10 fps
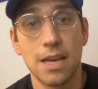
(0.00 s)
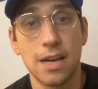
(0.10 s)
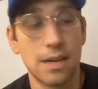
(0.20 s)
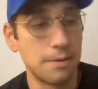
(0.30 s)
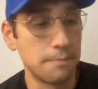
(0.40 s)

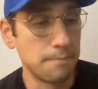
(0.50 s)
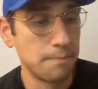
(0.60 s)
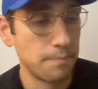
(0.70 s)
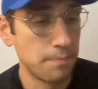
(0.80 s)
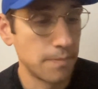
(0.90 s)

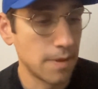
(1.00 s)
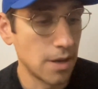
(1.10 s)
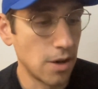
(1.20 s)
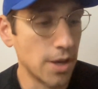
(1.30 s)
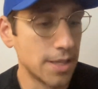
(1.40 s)

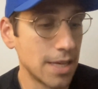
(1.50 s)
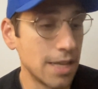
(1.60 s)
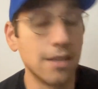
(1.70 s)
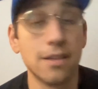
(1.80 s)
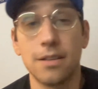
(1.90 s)
I
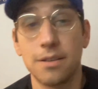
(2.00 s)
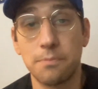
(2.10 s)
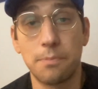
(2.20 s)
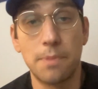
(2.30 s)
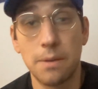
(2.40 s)
said
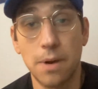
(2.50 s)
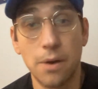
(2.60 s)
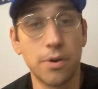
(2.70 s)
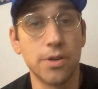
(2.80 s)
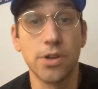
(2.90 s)
Ben
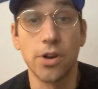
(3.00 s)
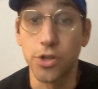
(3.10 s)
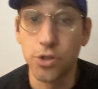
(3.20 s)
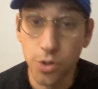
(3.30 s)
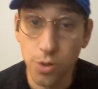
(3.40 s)
Bywater.
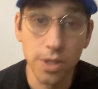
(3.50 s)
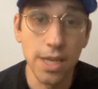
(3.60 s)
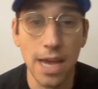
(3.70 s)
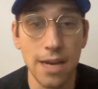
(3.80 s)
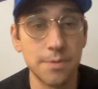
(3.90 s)
Sorry,
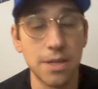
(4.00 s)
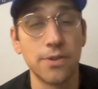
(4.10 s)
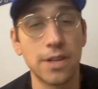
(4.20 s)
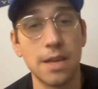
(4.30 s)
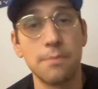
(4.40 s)
Thule had
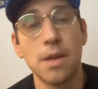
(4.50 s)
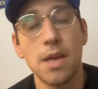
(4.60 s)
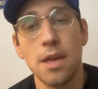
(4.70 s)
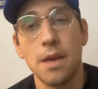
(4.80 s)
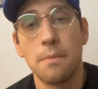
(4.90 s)
himself a game.
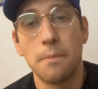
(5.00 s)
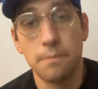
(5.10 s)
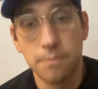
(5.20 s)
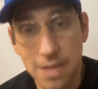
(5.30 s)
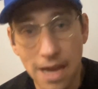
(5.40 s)

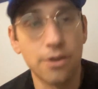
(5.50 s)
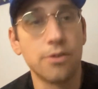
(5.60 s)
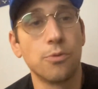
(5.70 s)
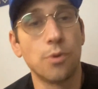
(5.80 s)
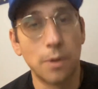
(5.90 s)

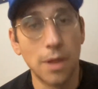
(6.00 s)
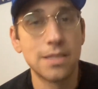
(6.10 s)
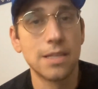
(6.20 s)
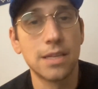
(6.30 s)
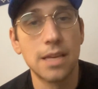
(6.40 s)
Taggart
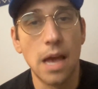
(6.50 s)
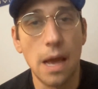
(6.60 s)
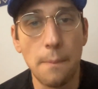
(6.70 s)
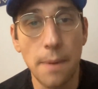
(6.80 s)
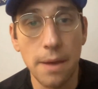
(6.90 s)
replacing
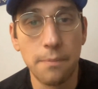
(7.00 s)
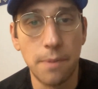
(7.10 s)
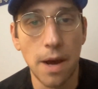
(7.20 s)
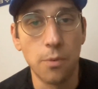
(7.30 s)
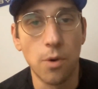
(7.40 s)
Ben
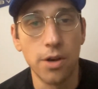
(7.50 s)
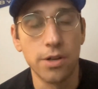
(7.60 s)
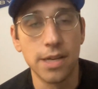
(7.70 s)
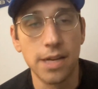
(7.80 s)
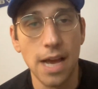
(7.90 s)
Bywater
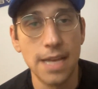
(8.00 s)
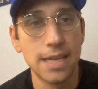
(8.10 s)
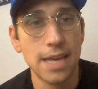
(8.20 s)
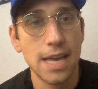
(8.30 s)
tonight.